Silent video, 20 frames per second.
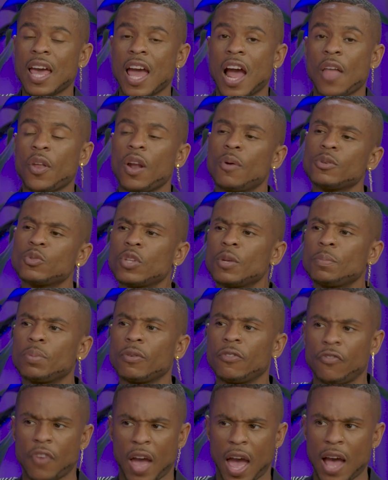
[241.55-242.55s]
I thought it was really
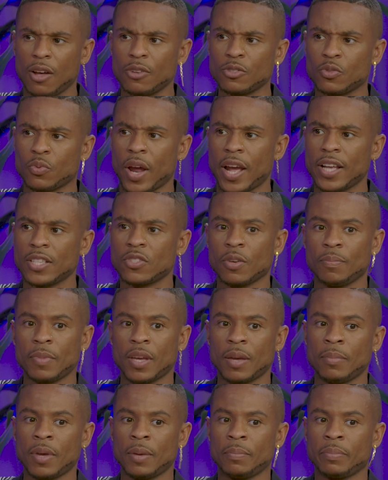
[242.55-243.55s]
profound, right? So it
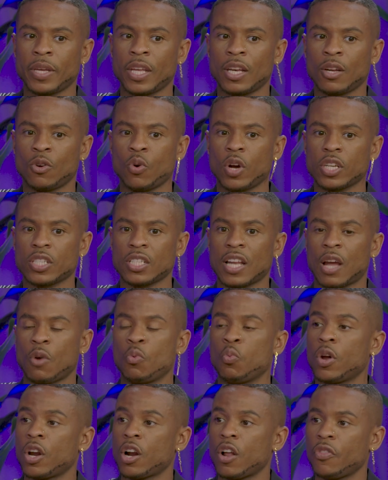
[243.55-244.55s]
made me begin to question,
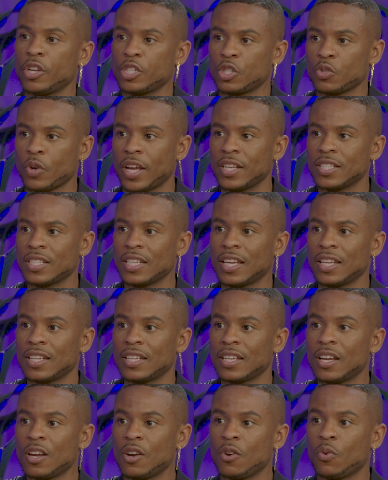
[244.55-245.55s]
what are they trained in,
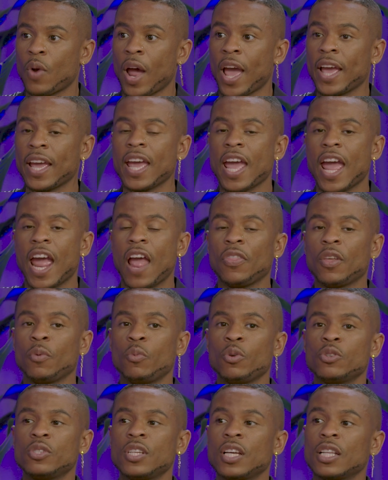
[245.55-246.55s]
right? And then
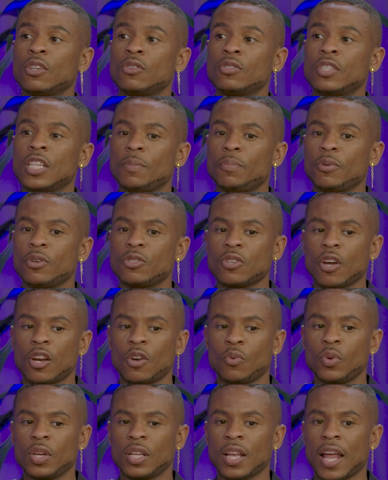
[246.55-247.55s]
when you dig a little deeper, you start to
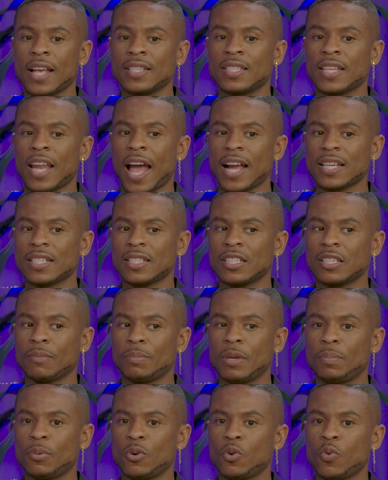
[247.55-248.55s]
realize that actually the
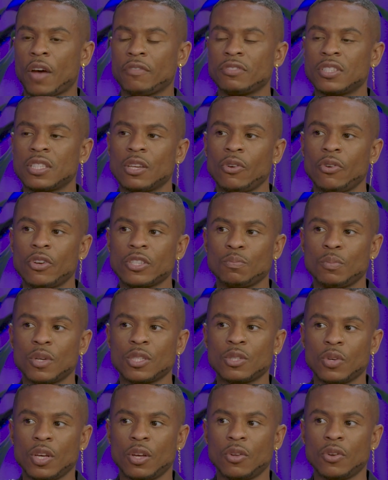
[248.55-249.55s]
people who have serious
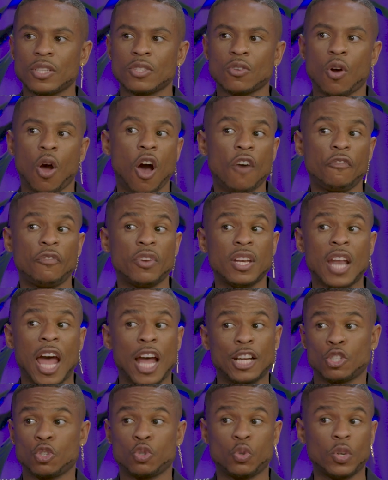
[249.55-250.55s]
mental illness are often
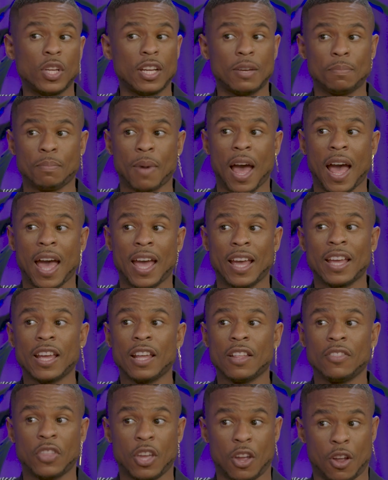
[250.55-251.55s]
not treated by
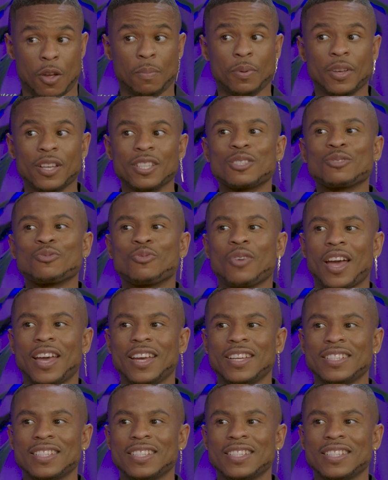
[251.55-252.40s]
therapists, right?